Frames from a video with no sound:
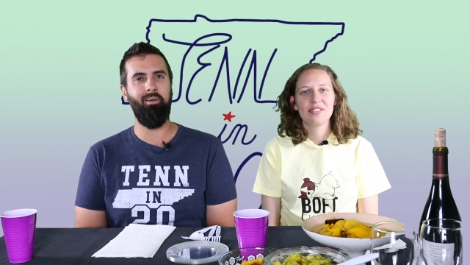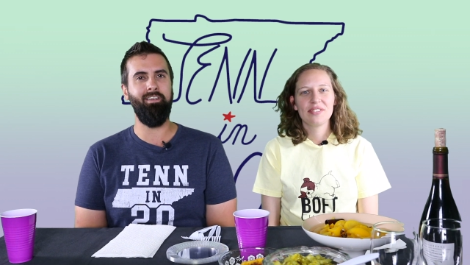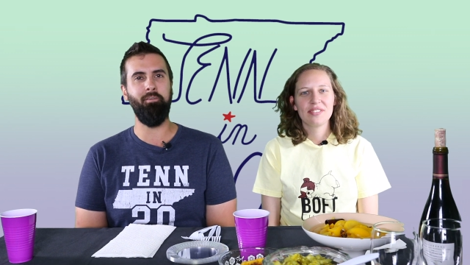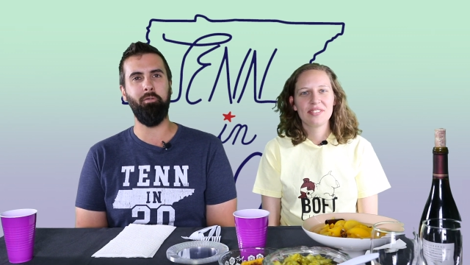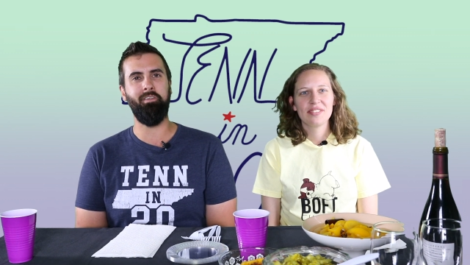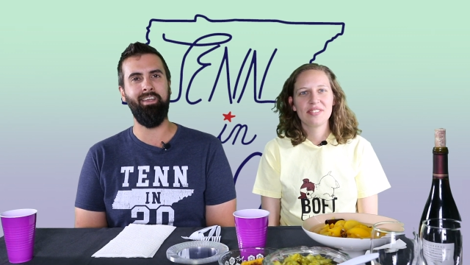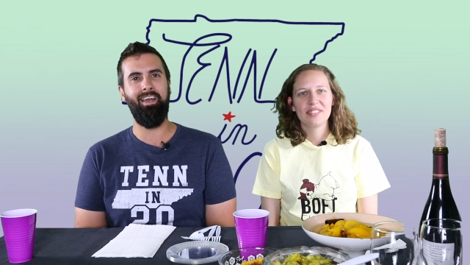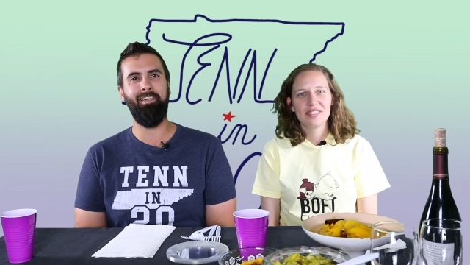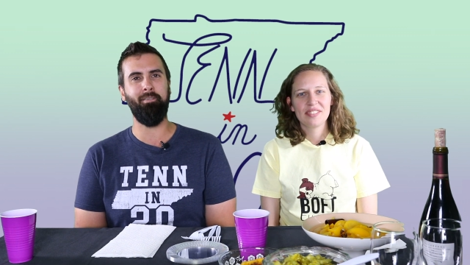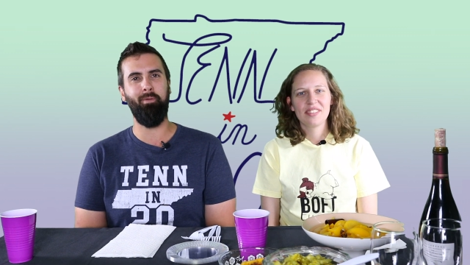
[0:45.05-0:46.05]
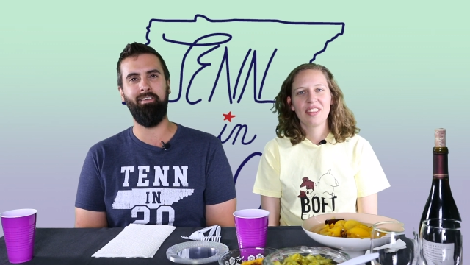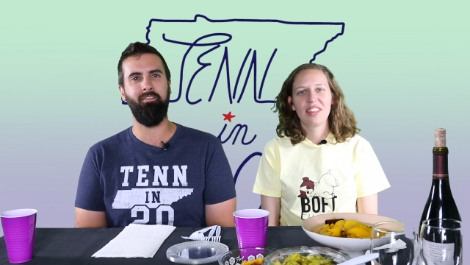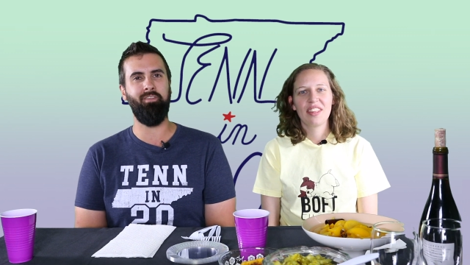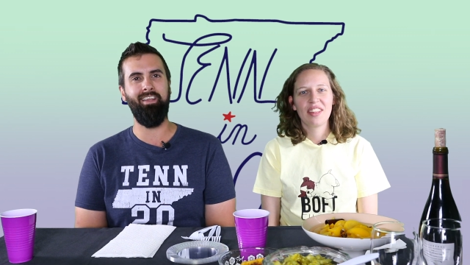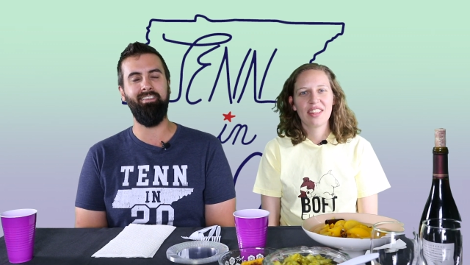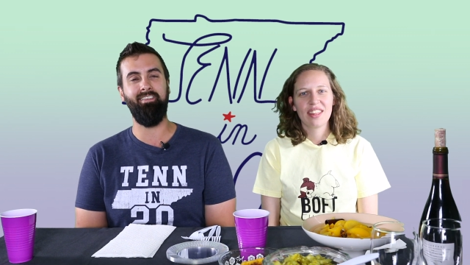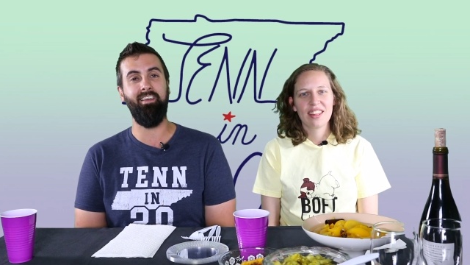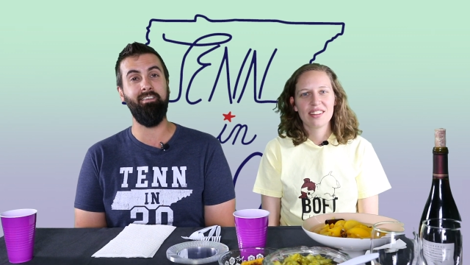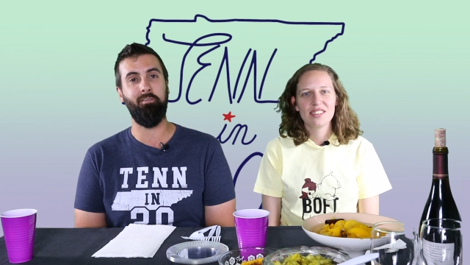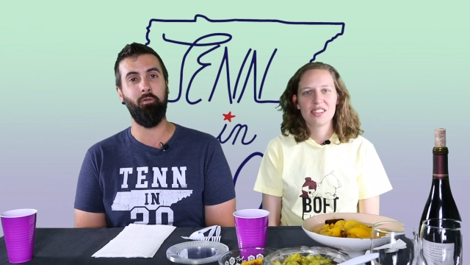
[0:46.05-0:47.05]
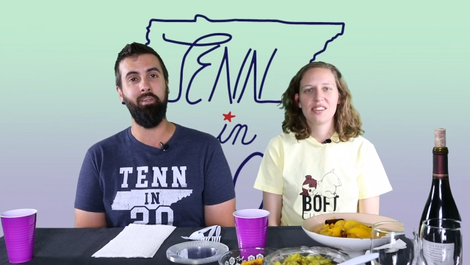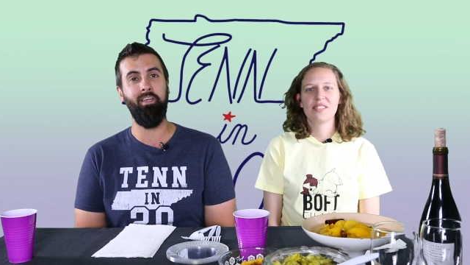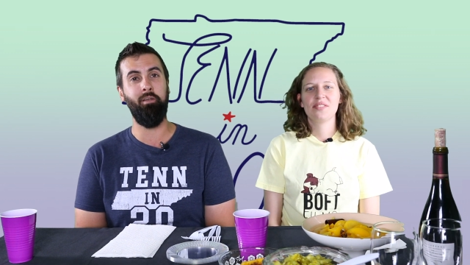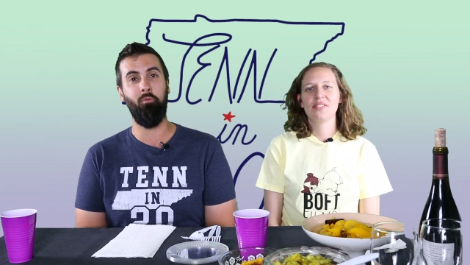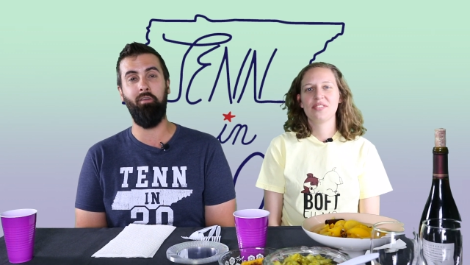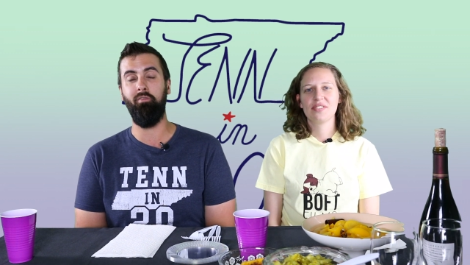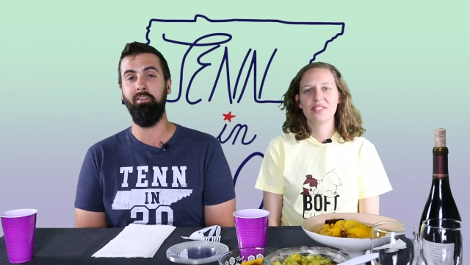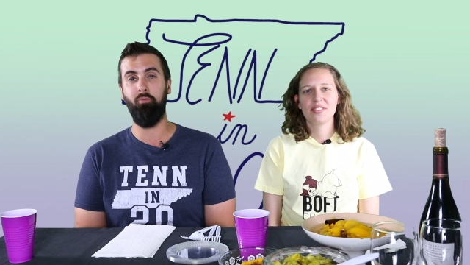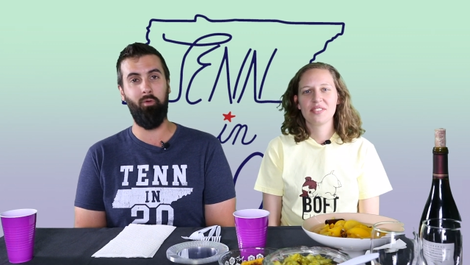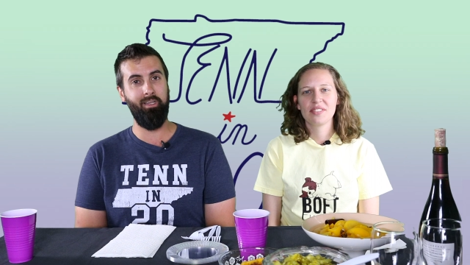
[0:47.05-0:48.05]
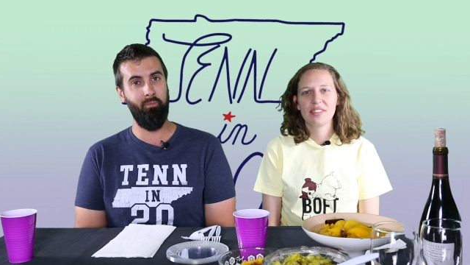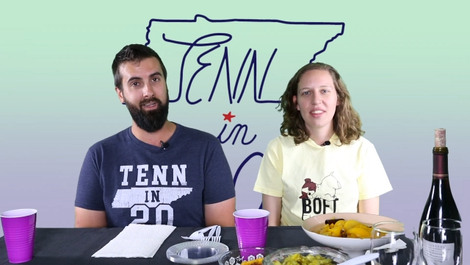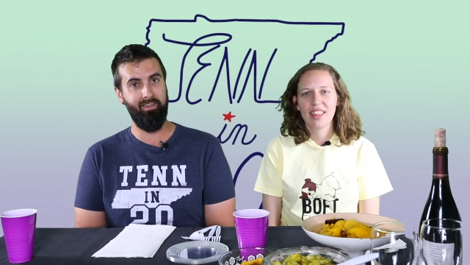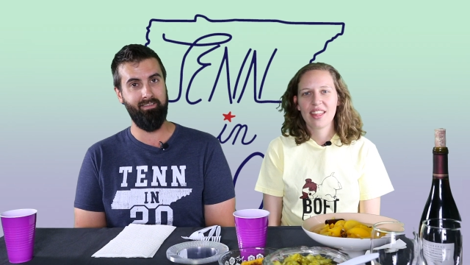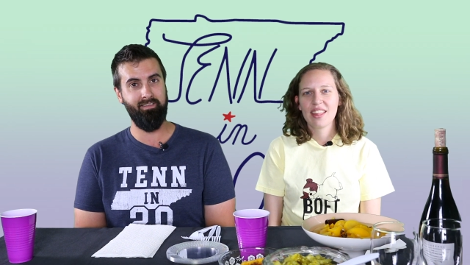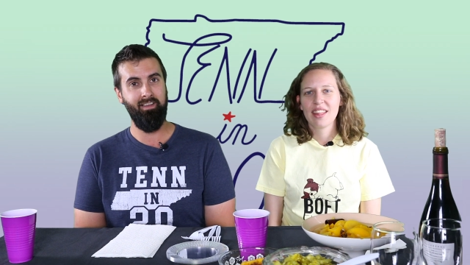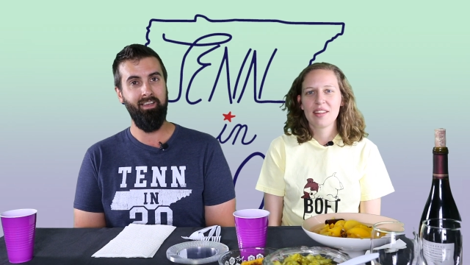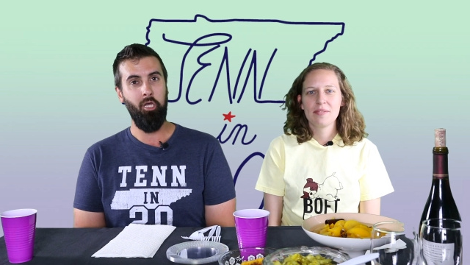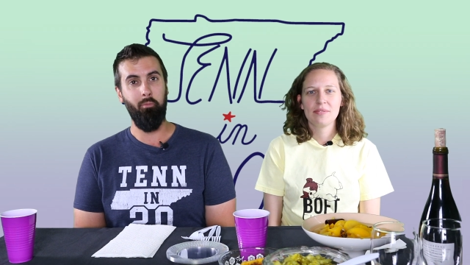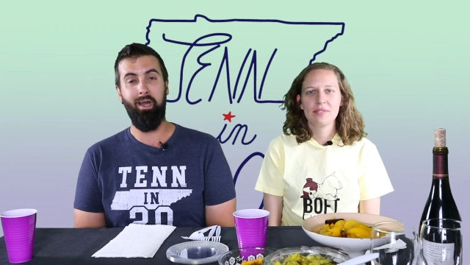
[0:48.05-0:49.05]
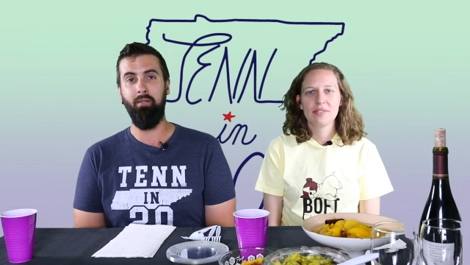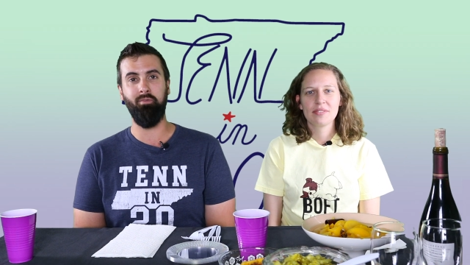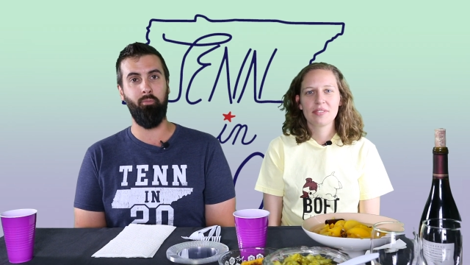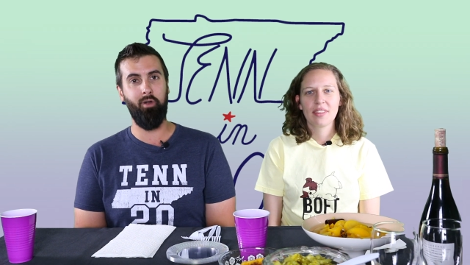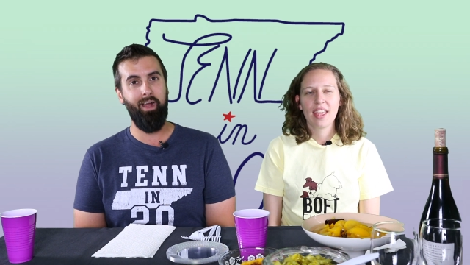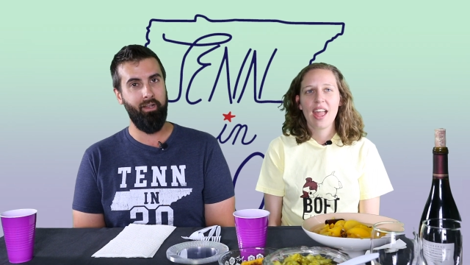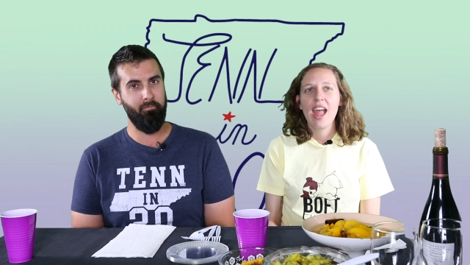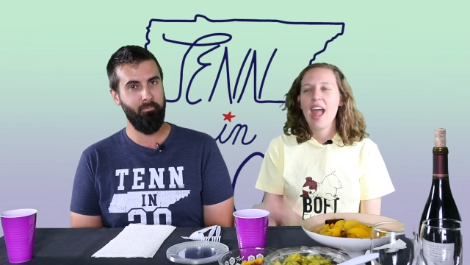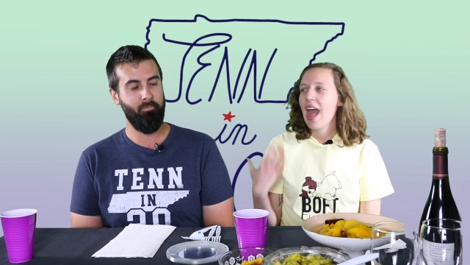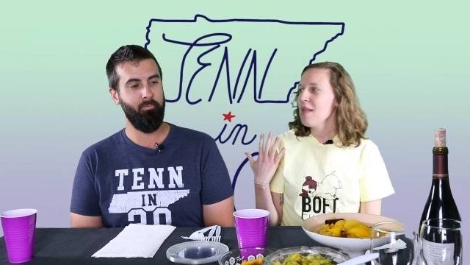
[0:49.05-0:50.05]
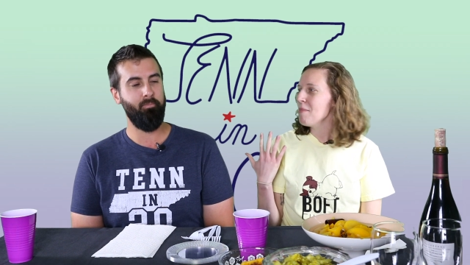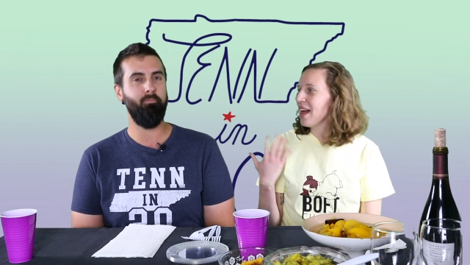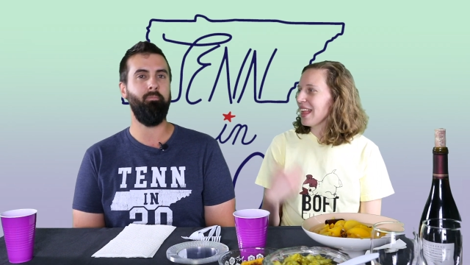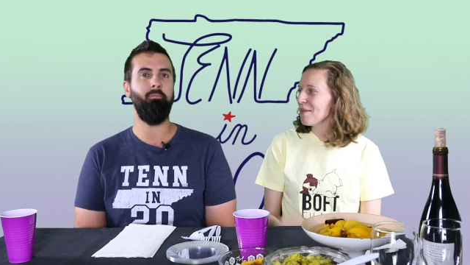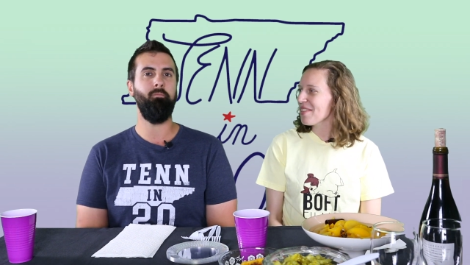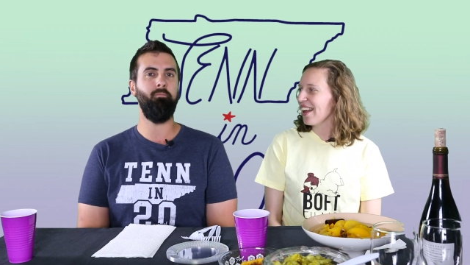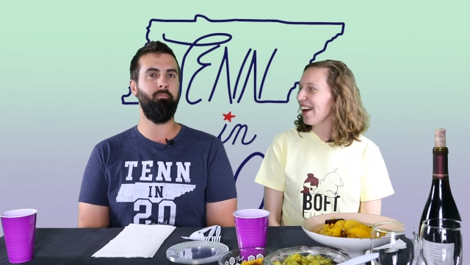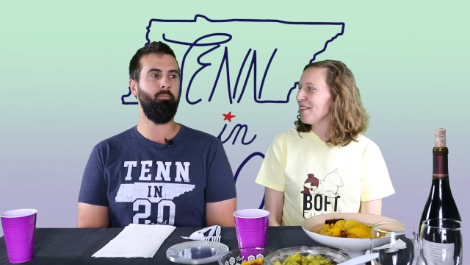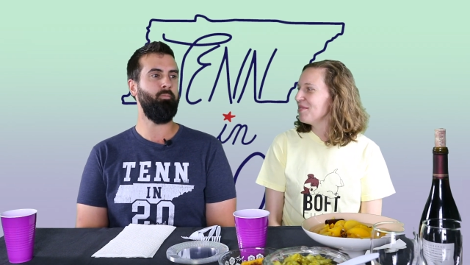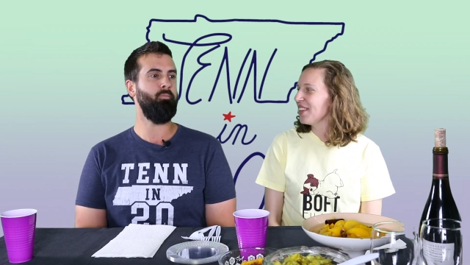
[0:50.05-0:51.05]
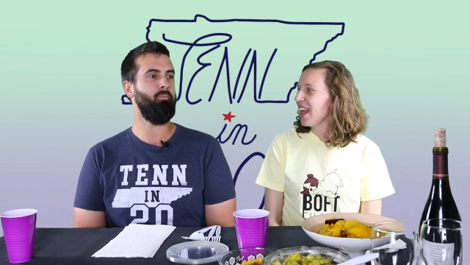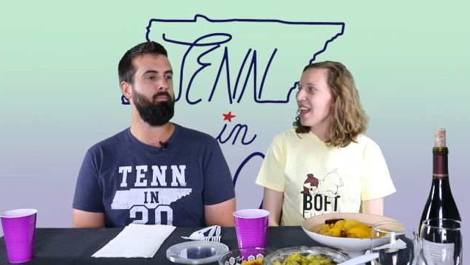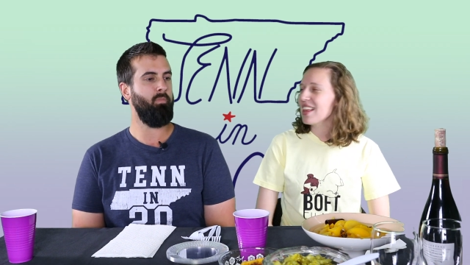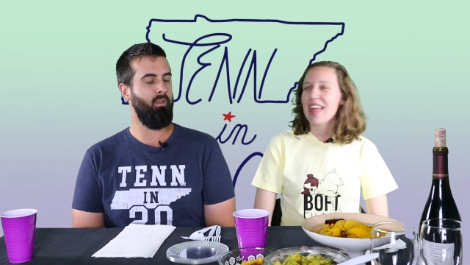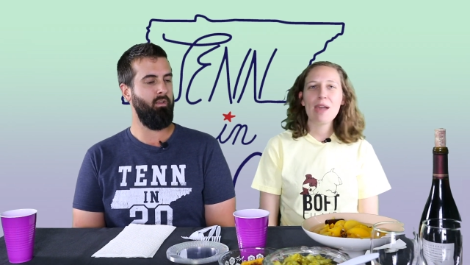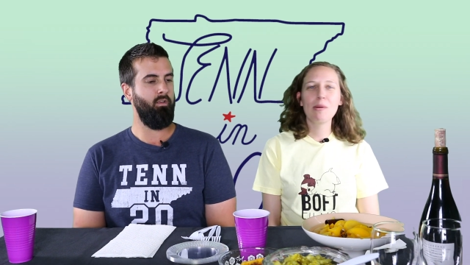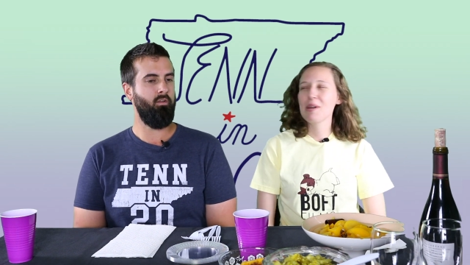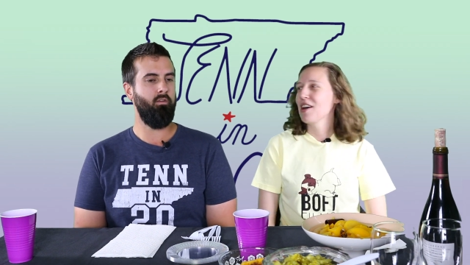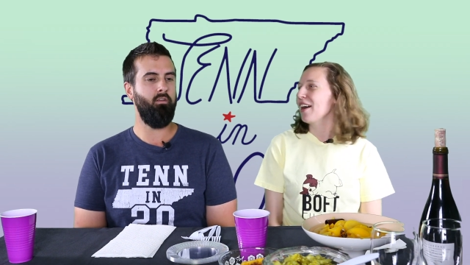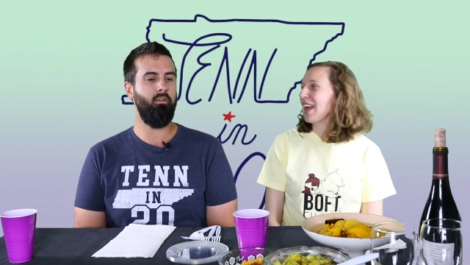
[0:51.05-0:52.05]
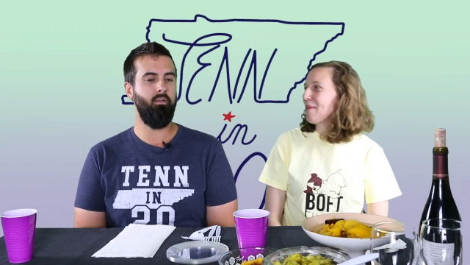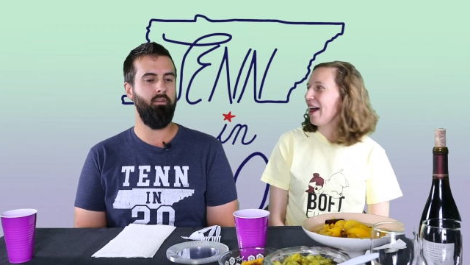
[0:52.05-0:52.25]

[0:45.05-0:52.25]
Speaker 1: about interesting aspects of Tennessee history in roughly 20 minutes. My name's Brad.
Speaker 2: And my name's Sarah. Today we'll be talking